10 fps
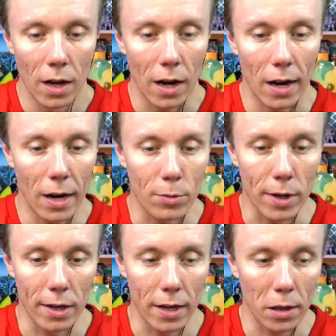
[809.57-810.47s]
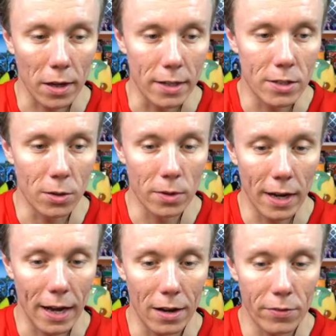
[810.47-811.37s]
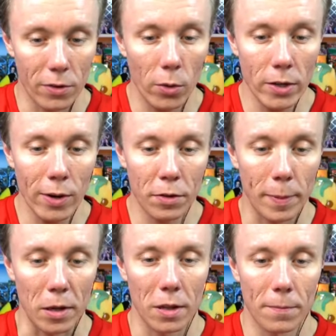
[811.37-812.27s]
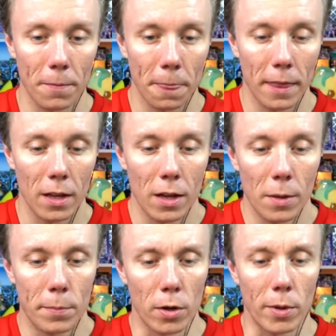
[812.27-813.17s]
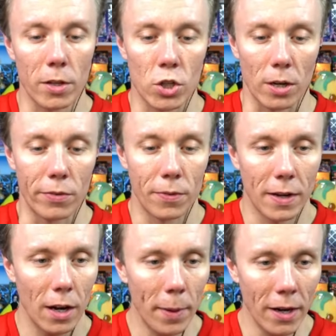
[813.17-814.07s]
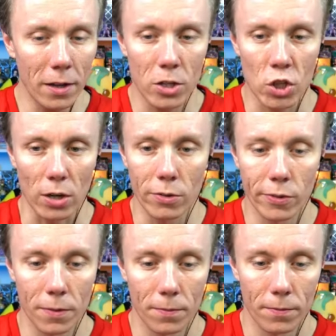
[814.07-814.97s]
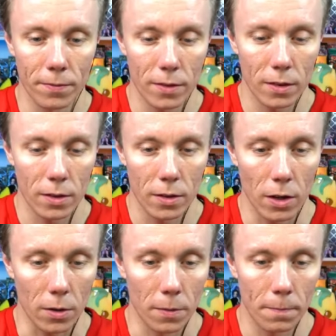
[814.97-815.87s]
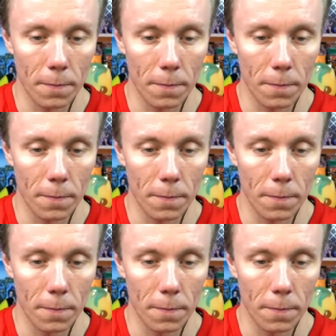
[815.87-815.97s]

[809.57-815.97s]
I realise I don't have... Oh, I do have space. Put them on the shelf. Can I buy another shelf? Uh